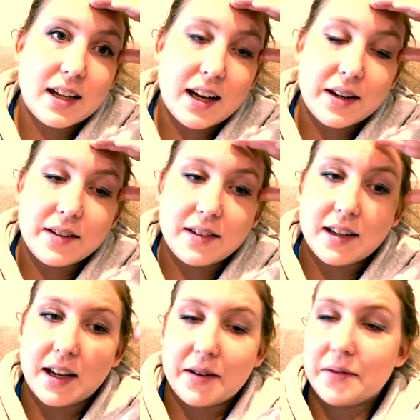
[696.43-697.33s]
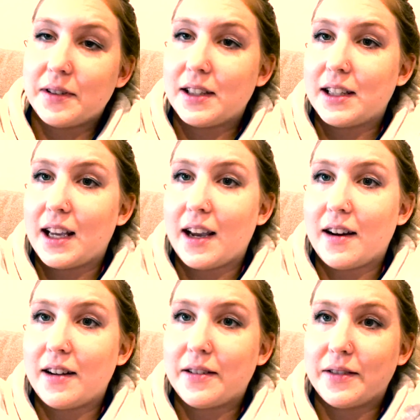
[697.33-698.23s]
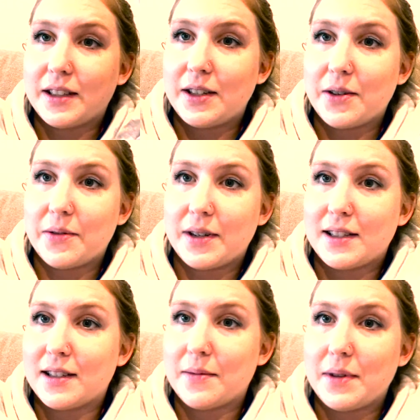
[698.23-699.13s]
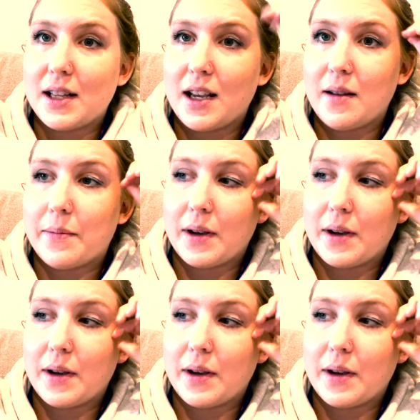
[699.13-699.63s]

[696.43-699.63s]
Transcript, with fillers: I I don't really care. I don't really know what it's going to be like,